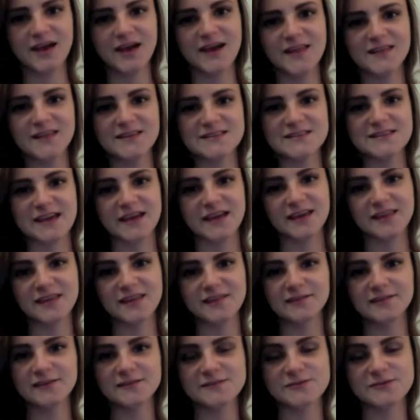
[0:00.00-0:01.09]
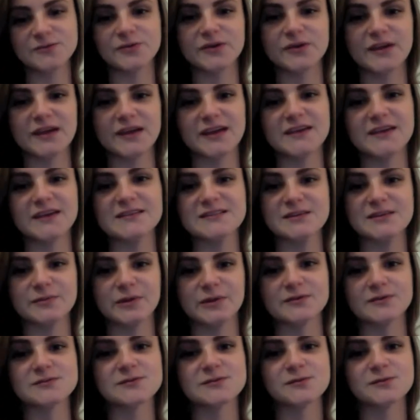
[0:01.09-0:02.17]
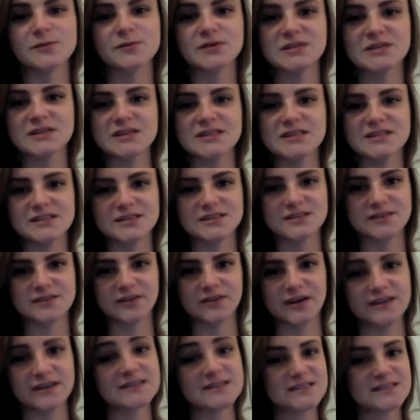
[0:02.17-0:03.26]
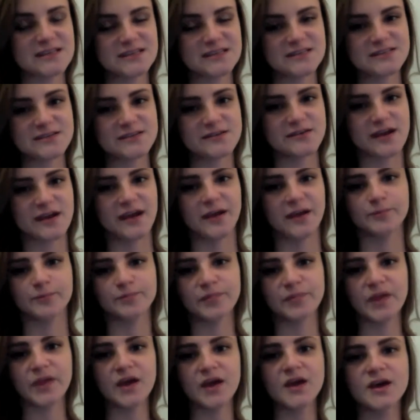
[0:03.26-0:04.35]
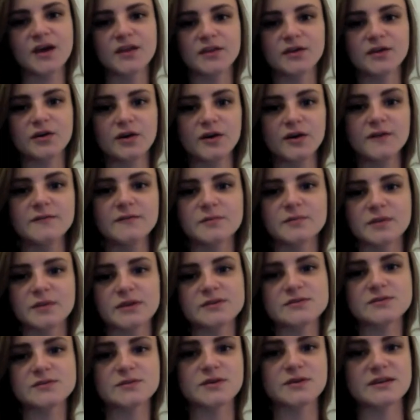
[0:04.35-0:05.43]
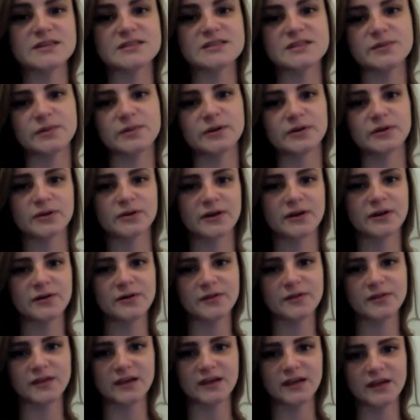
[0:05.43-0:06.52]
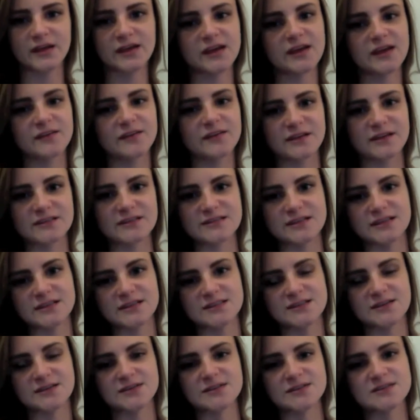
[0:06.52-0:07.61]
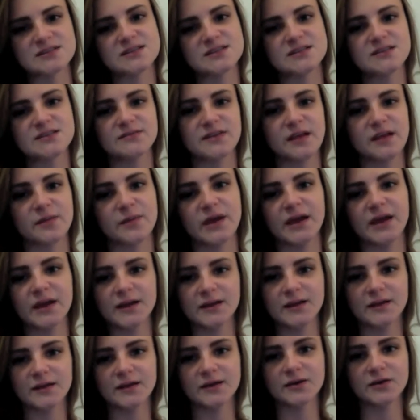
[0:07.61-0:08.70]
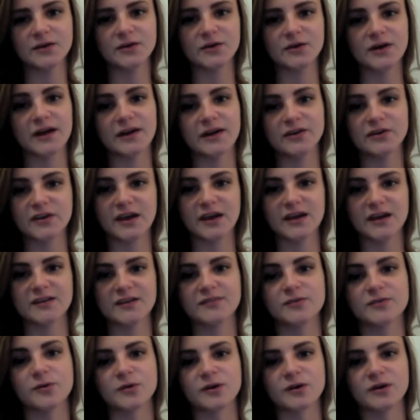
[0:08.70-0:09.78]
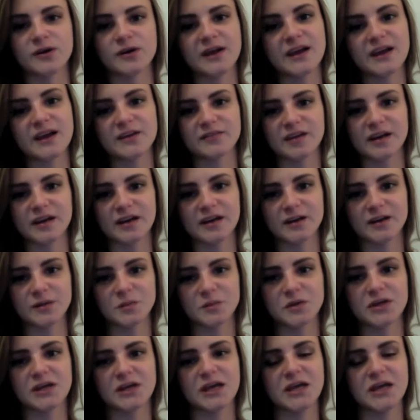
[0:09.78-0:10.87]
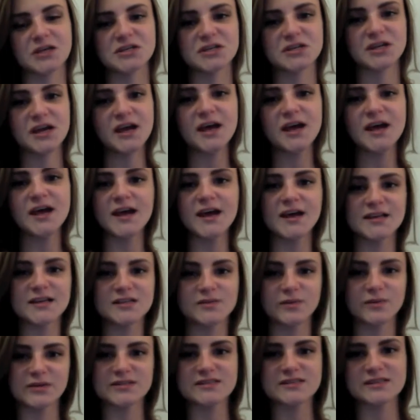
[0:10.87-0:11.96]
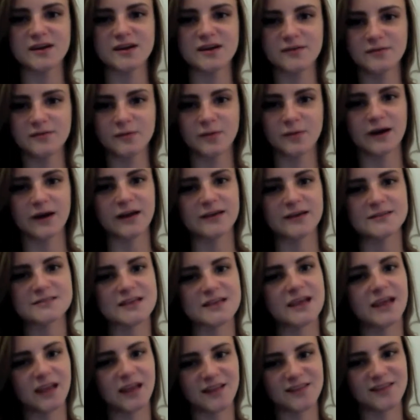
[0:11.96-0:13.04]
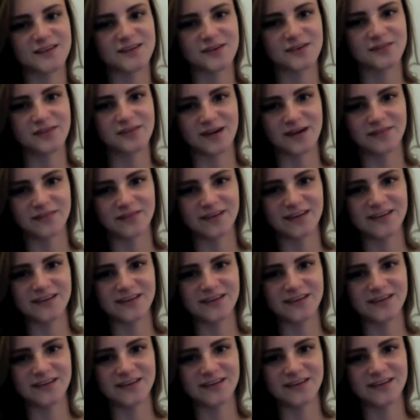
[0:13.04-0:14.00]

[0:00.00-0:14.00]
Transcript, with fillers: The second level of schooling is the middle school, which consists of grades 6 through 8. The goal of the middle school is to build critical thinking and reasoning skills, to develop analytical and creative oral and written communication, and to build self awareness and self confidence.